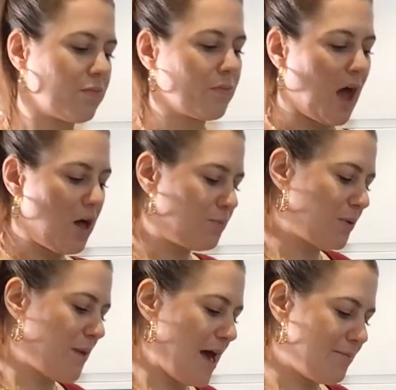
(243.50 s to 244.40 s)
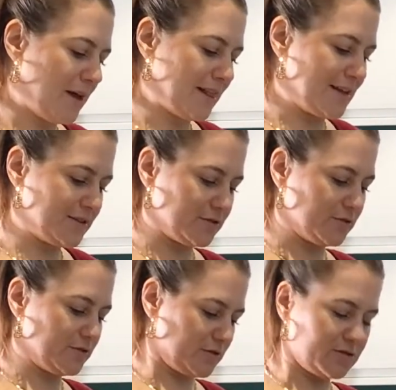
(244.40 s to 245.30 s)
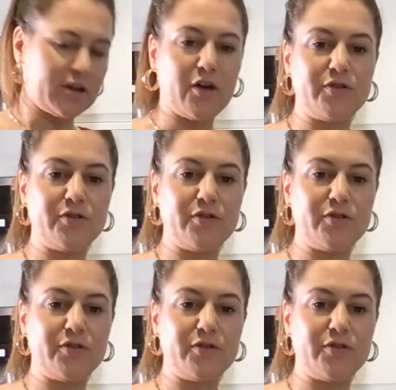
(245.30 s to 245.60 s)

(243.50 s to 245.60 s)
I'll prepare my lentils. So the